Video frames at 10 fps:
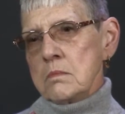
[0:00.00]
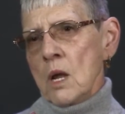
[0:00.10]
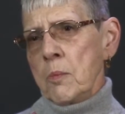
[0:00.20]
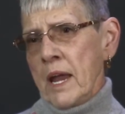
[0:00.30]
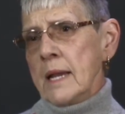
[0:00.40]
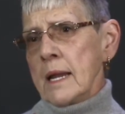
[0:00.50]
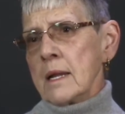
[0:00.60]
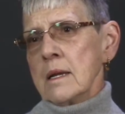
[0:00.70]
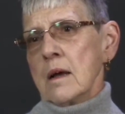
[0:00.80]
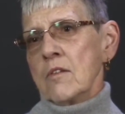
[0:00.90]
a
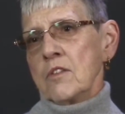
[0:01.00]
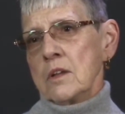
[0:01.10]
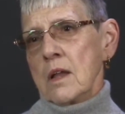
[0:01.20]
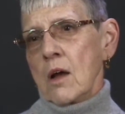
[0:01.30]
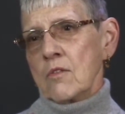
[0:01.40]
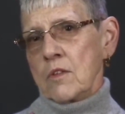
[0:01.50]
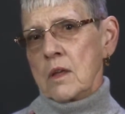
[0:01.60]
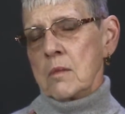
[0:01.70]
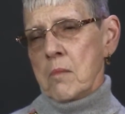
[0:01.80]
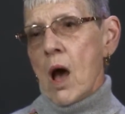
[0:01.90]
painting of
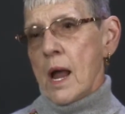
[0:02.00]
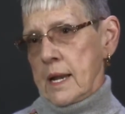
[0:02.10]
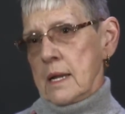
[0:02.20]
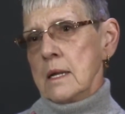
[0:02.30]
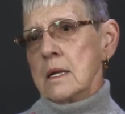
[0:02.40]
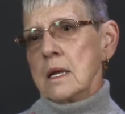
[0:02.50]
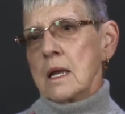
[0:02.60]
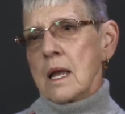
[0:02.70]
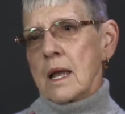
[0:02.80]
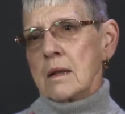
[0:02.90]
the mine,
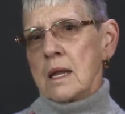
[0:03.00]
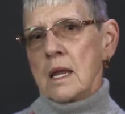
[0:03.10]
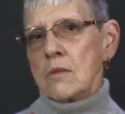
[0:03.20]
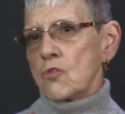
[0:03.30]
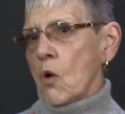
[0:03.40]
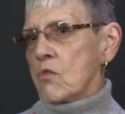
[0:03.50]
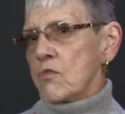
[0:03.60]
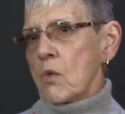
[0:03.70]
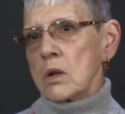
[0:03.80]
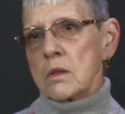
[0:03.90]
and he drove
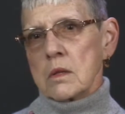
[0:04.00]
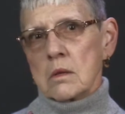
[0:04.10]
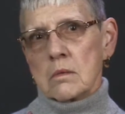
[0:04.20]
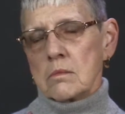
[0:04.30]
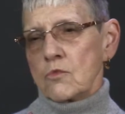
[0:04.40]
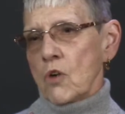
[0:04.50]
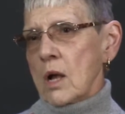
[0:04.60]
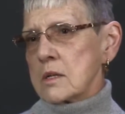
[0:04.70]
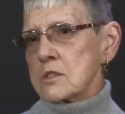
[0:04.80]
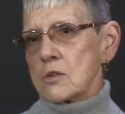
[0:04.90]
one of the
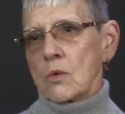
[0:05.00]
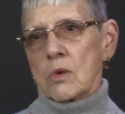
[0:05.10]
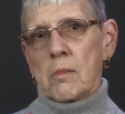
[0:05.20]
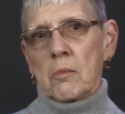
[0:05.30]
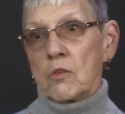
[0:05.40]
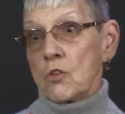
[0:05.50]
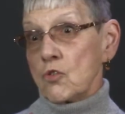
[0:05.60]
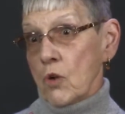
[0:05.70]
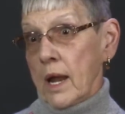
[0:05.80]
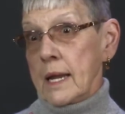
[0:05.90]
trucks or remembered the
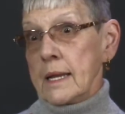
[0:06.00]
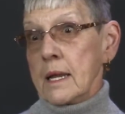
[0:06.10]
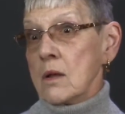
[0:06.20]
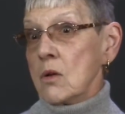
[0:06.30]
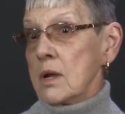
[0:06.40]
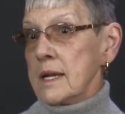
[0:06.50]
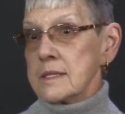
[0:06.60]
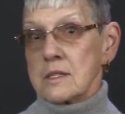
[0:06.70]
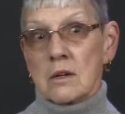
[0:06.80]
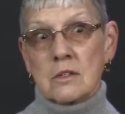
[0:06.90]
train. He
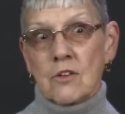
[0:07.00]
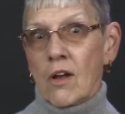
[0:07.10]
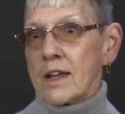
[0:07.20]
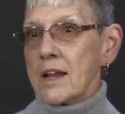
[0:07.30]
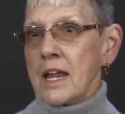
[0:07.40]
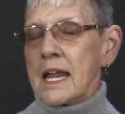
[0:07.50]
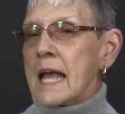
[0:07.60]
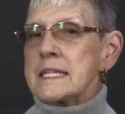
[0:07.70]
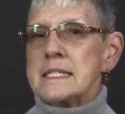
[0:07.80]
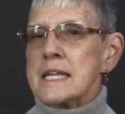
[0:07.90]
started talking, and he
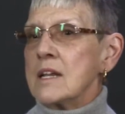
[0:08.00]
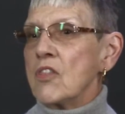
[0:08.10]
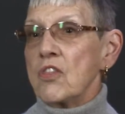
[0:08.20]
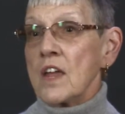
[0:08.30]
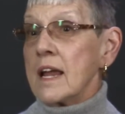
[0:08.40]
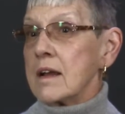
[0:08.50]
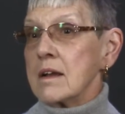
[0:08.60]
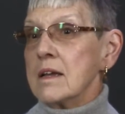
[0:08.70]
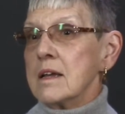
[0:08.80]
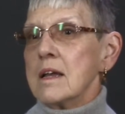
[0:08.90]
hadn't said a thing.
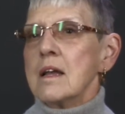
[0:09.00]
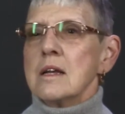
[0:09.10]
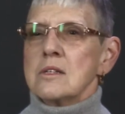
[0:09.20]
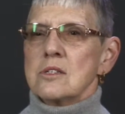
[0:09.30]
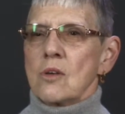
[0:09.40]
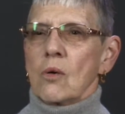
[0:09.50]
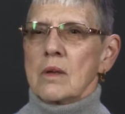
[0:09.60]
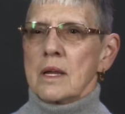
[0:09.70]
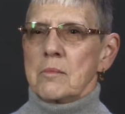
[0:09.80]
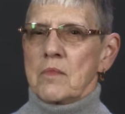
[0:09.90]
Yeah. So
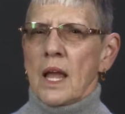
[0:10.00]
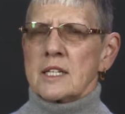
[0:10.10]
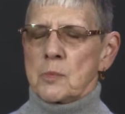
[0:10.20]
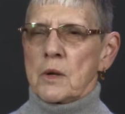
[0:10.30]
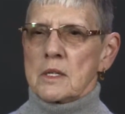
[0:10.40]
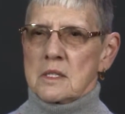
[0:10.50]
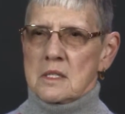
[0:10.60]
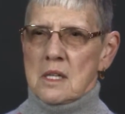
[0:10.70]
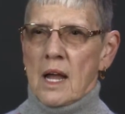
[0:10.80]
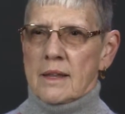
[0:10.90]

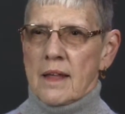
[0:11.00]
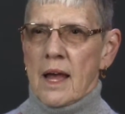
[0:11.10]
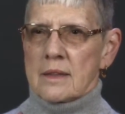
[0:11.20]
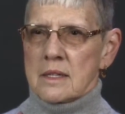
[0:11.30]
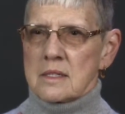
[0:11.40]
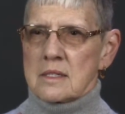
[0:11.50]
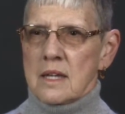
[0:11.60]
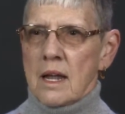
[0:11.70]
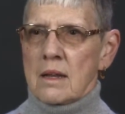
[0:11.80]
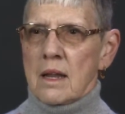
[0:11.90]
experiences like that
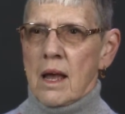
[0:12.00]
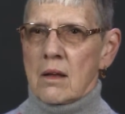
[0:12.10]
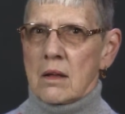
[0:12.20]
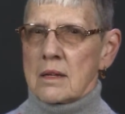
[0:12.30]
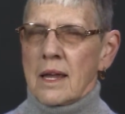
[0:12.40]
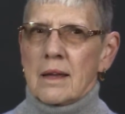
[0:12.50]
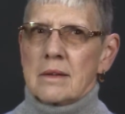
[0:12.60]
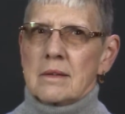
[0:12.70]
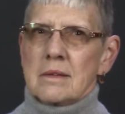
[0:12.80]
stand out. I can't,